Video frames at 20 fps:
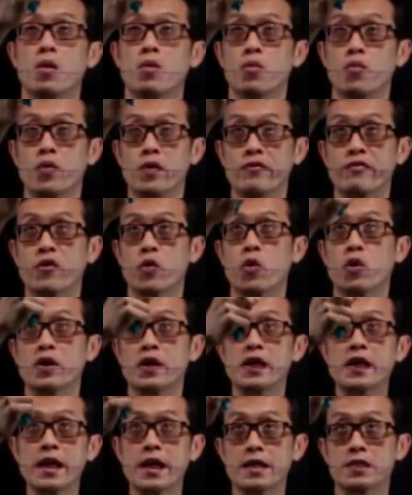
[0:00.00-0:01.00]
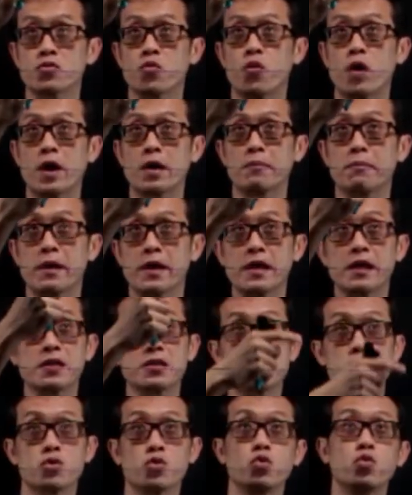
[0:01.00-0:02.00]
with coordinates 1,
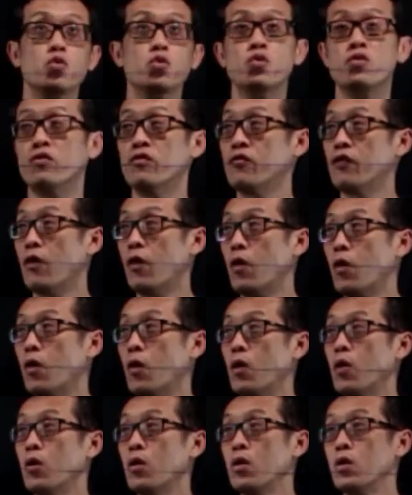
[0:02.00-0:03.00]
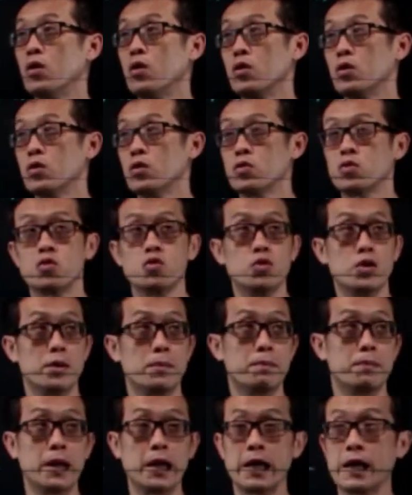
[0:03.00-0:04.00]
-2, 4 to the
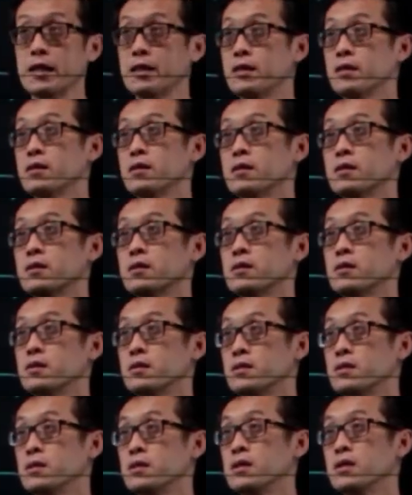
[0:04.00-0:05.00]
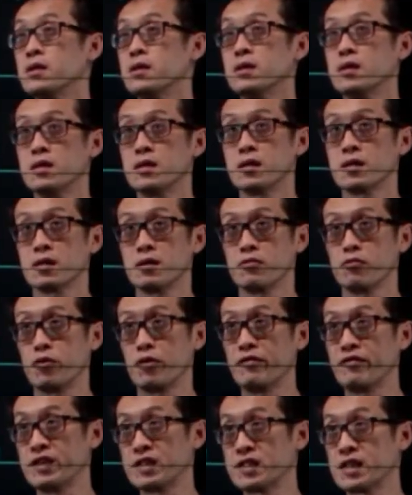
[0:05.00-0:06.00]
plane
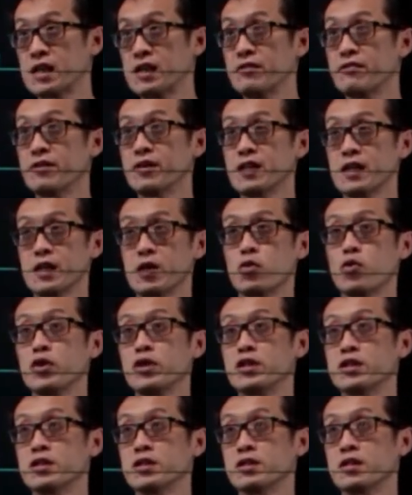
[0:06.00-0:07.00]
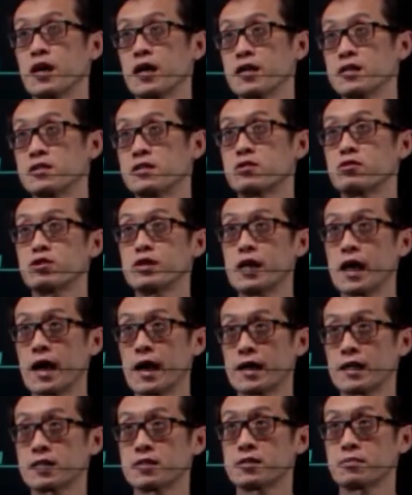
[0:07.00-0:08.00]
with its given equation as
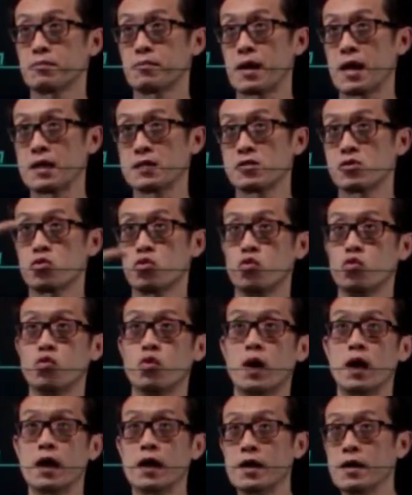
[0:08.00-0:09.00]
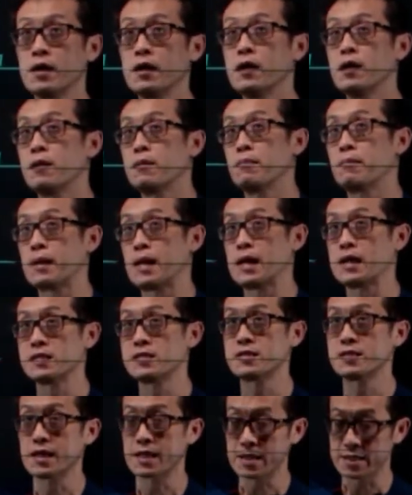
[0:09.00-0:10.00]
3x plus 2y plus
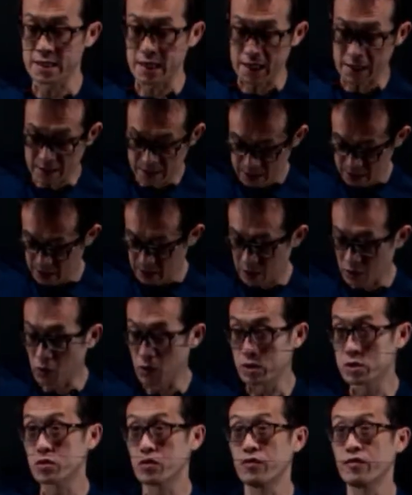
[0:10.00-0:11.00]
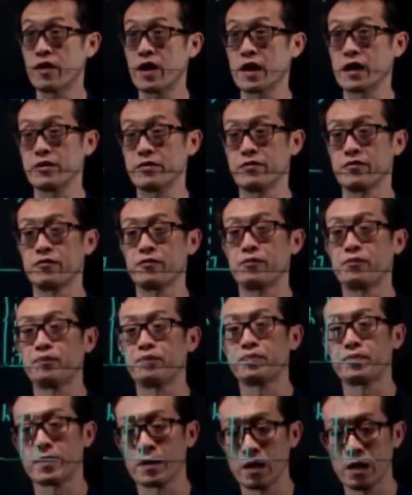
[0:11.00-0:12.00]
6z equals to 5.
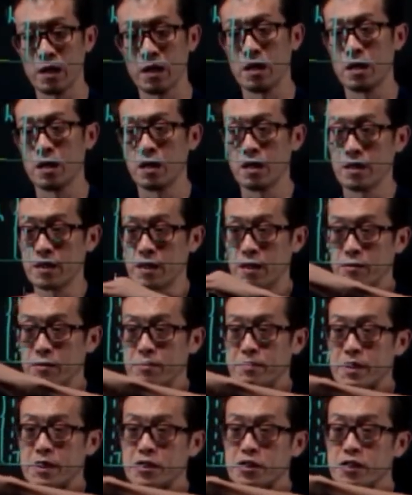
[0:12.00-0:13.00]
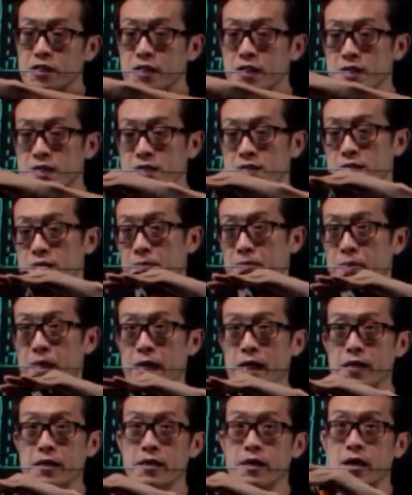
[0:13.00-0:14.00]
Now imagine this is the
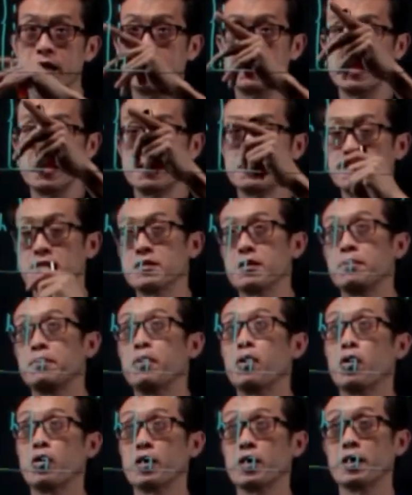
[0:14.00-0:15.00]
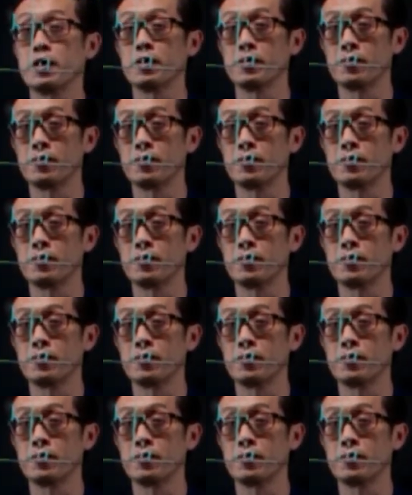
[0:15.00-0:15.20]
plane and this is the point.